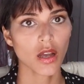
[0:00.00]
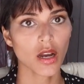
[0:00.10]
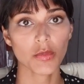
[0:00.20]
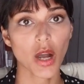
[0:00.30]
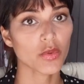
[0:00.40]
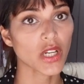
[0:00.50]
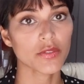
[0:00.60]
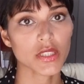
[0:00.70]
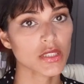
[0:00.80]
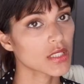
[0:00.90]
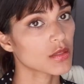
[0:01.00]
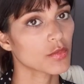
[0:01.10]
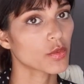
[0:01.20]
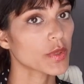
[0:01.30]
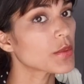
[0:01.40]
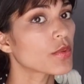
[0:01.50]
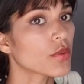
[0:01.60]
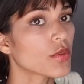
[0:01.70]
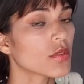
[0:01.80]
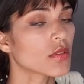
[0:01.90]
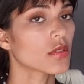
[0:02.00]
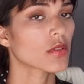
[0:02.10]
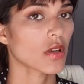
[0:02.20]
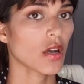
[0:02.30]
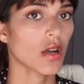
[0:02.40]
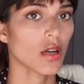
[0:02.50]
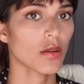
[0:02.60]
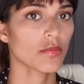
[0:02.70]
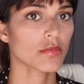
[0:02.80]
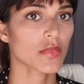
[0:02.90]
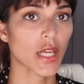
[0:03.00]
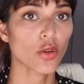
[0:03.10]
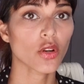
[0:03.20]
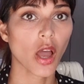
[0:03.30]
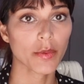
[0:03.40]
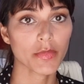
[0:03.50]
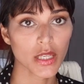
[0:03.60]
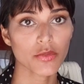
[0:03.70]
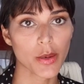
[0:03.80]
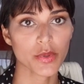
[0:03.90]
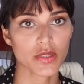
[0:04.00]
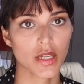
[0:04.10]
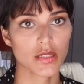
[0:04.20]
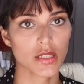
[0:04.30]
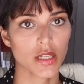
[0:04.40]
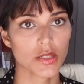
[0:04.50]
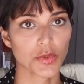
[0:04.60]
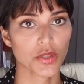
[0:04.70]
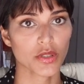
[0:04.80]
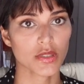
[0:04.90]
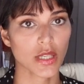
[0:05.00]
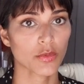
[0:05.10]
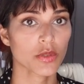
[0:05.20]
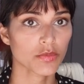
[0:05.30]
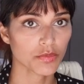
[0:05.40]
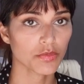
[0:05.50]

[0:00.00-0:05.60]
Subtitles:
I would love to see some more people that look like me represented, because that would